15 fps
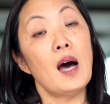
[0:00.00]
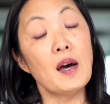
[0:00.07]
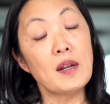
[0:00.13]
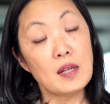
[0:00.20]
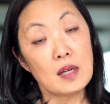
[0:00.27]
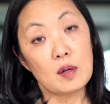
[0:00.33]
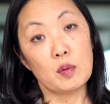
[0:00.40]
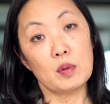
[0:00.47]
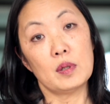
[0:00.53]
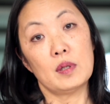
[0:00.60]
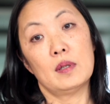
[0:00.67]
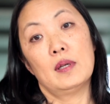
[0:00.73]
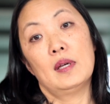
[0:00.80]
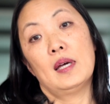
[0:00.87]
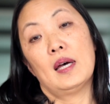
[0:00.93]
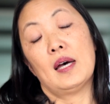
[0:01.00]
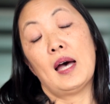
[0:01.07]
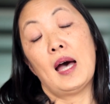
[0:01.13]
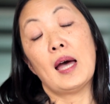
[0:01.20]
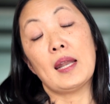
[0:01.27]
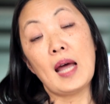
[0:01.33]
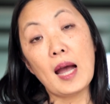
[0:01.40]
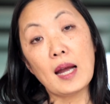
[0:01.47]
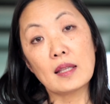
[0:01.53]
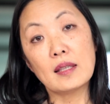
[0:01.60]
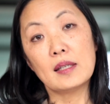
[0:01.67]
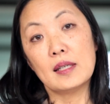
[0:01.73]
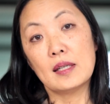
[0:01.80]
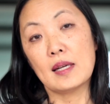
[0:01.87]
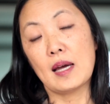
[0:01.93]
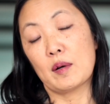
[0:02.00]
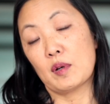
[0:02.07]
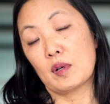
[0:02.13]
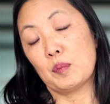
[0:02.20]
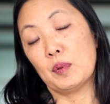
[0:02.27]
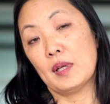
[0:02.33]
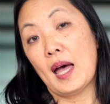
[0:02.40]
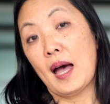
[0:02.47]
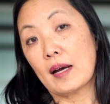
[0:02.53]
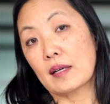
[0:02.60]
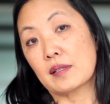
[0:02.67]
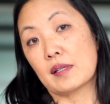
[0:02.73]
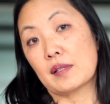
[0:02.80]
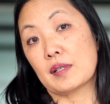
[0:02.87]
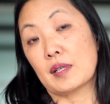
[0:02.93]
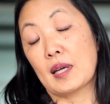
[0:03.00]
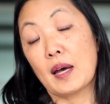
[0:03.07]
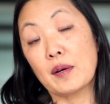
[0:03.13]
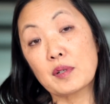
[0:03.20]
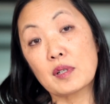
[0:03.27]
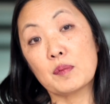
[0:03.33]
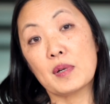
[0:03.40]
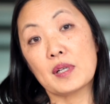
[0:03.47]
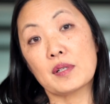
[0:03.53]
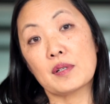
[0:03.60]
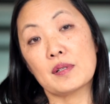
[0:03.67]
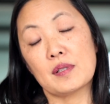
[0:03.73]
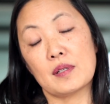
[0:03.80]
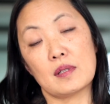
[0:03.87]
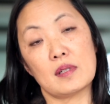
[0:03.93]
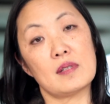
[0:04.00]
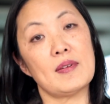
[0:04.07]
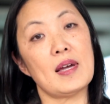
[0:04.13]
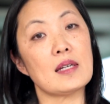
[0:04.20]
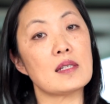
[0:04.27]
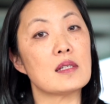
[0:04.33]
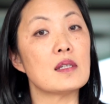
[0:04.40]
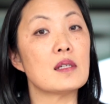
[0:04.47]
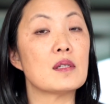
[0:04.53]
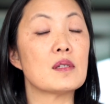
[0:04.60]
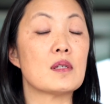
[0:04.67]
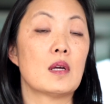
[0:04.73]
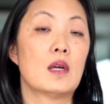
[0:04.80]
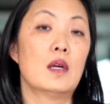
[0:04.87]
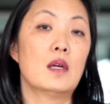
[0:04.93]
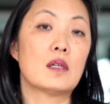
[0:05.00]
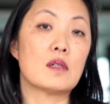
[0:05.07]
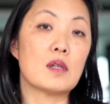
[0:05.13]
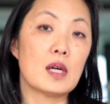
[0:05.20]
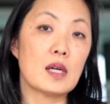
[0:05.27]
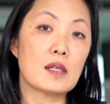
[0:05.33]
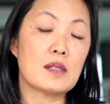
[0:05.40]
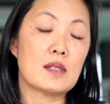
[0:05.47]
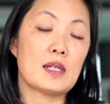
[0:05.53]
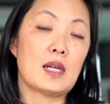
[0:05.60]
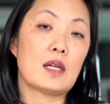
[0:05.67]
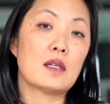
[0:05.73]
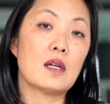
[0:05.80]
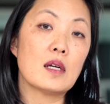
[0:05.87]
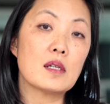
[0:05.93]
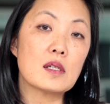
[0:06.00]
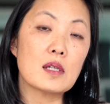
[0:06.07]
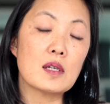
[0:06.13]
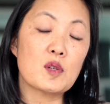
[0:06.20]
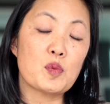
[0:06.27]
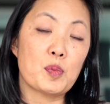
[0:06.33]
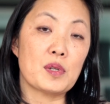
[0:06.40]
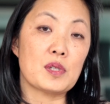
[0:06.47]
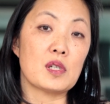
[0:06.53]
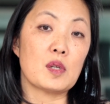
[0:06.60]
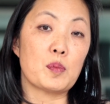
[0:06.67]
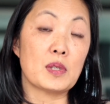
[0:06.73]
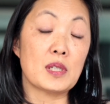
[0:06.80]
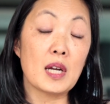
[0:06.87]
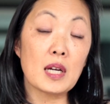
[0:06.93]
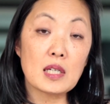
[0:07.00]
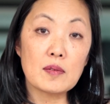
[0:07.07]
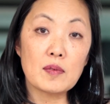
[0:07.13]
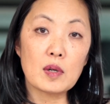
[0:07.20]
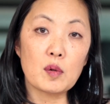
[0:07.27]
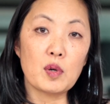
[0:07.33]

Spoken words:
Unequal and highly inequitable access to countermeasures such as vaccines, drugs, diagnostics, personal protective